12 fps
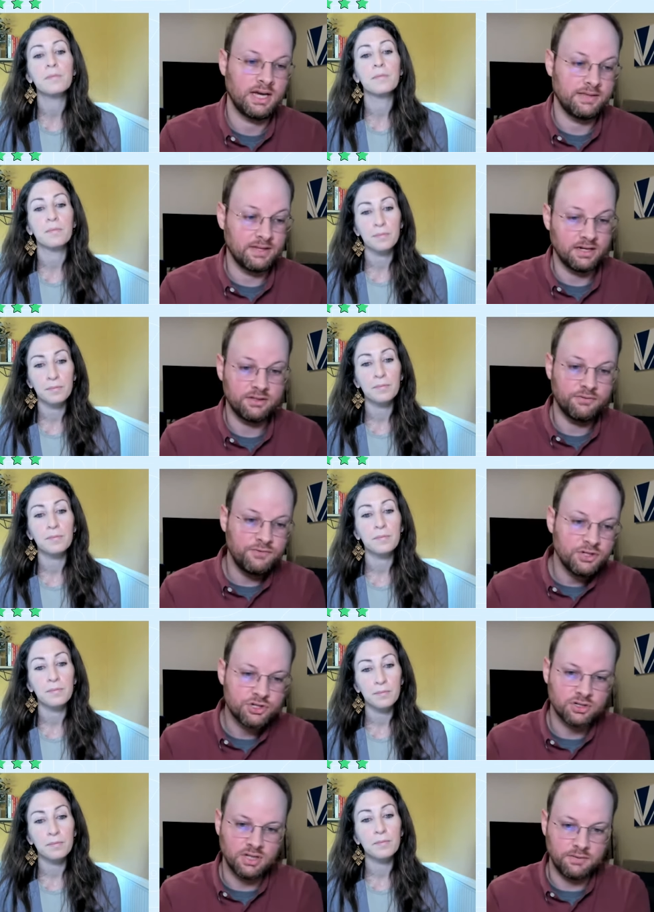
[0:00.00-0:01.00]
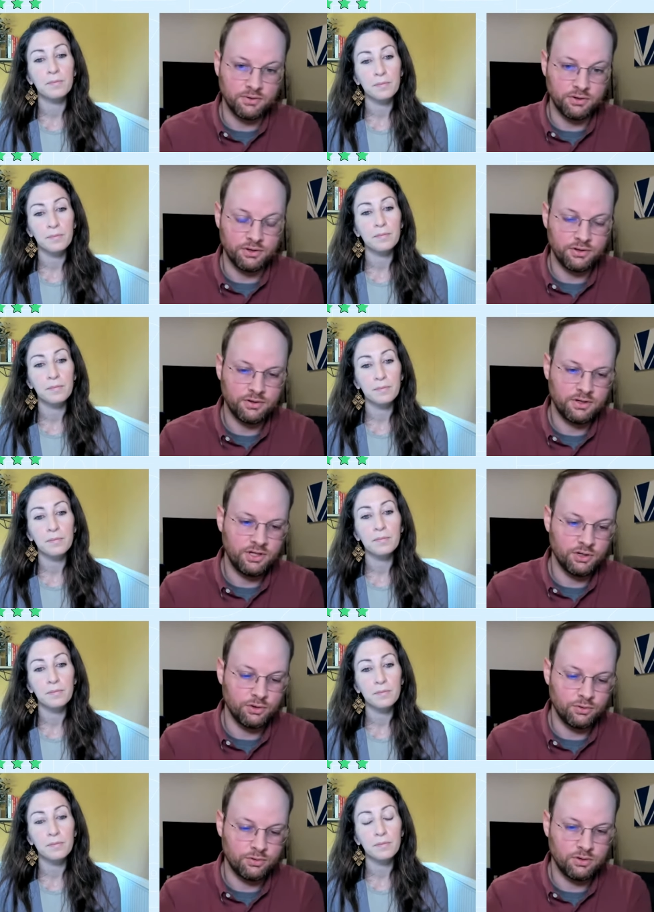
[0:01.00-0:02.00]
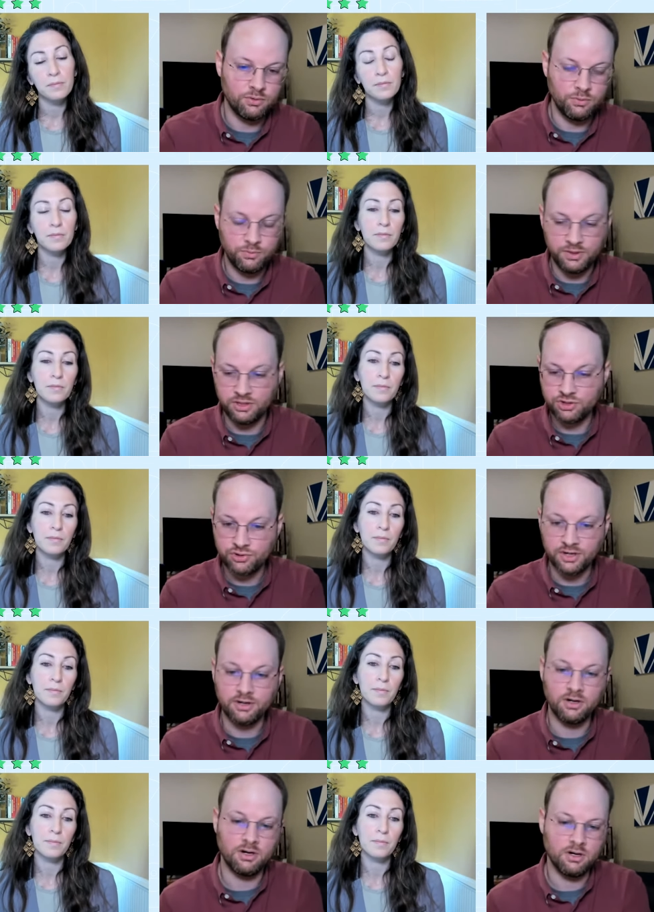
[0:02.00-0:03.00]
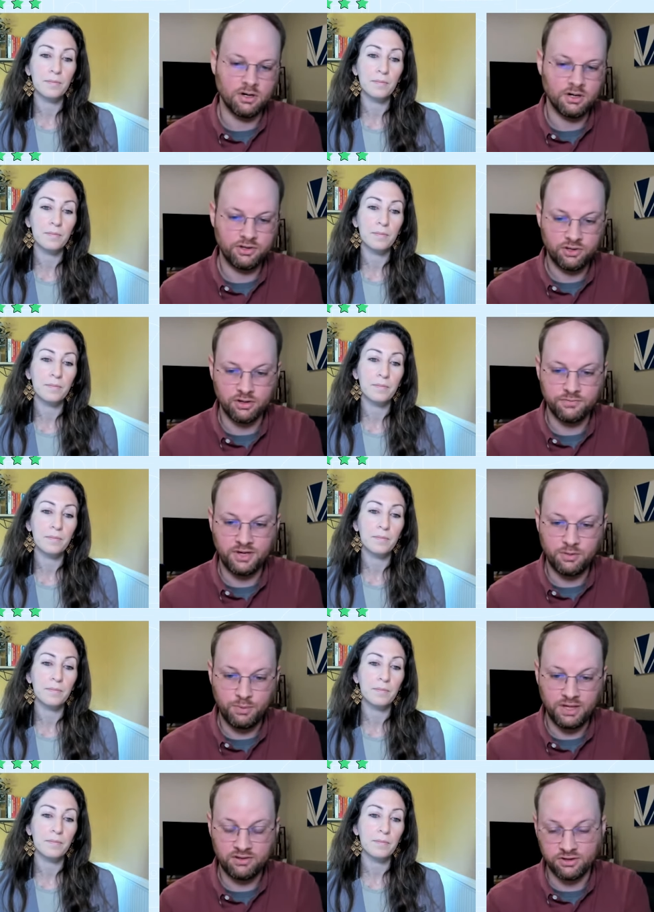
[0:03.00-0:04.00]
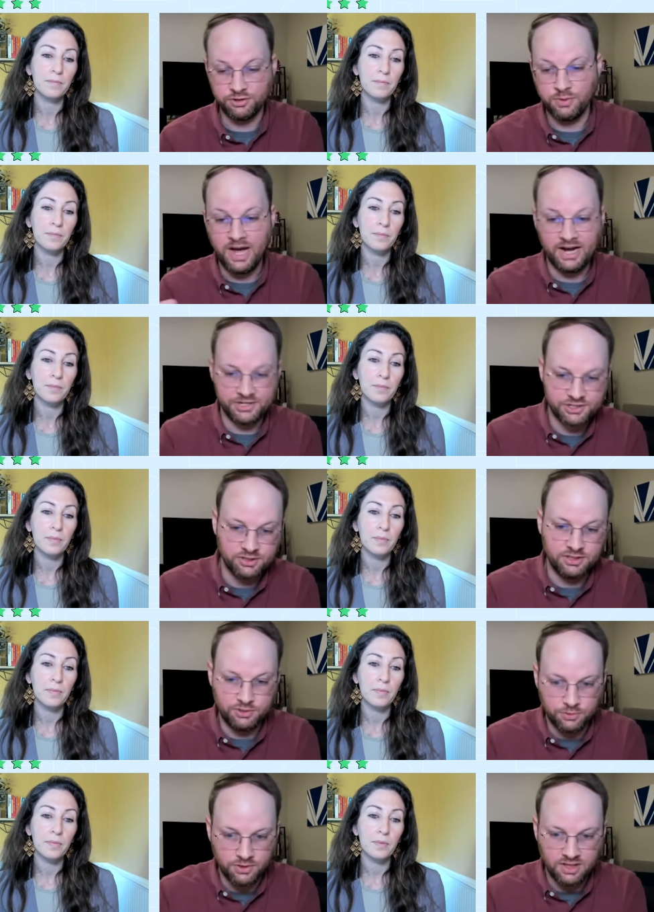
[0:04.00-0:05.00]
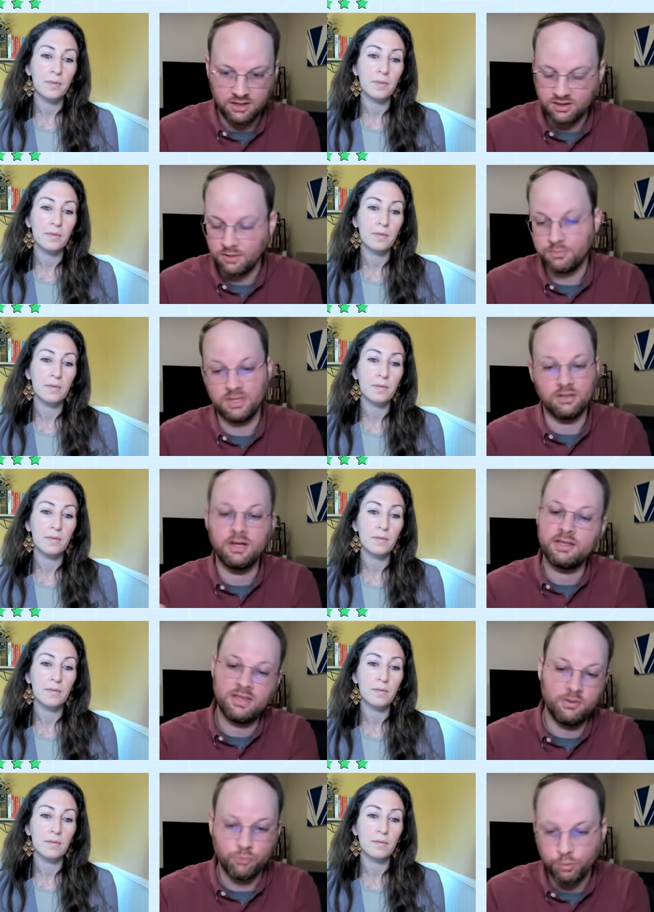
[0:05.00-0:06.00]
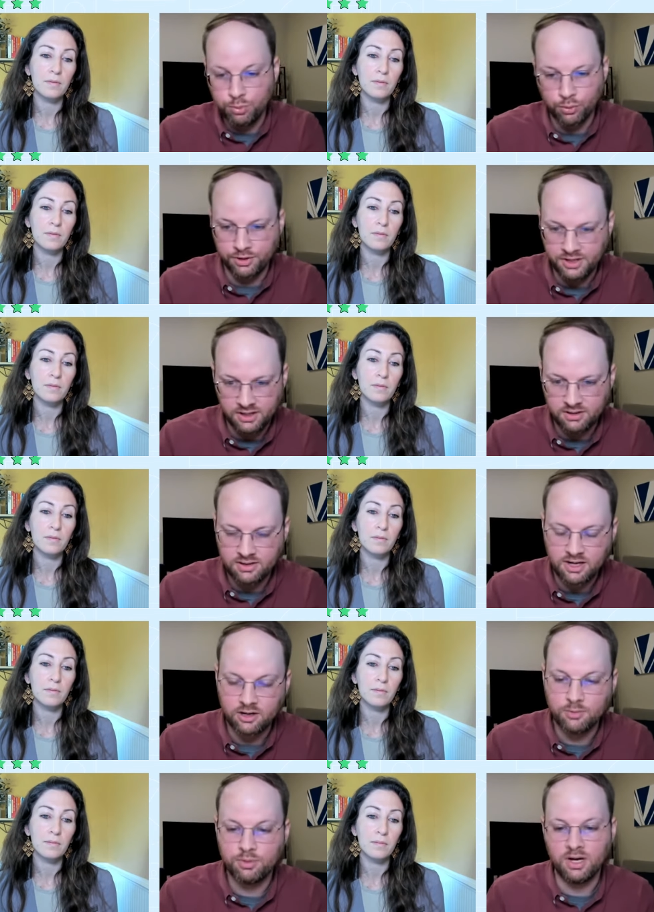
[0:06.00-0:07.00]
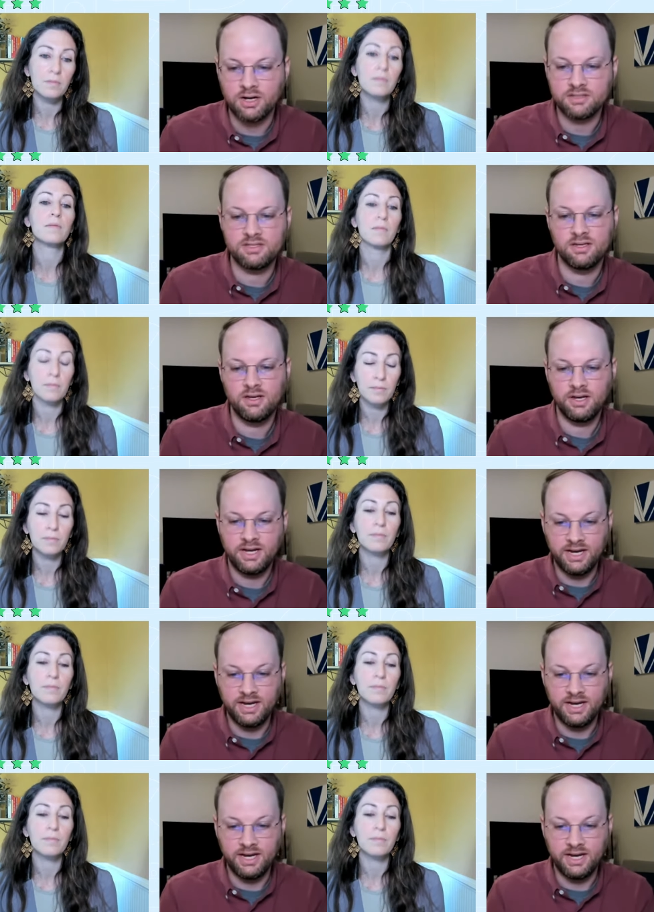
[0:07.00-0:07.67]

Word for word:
Speaker 1: And then at the feature level, you know, we trigger a survey based on you actually using something like, say, reporting inside our product.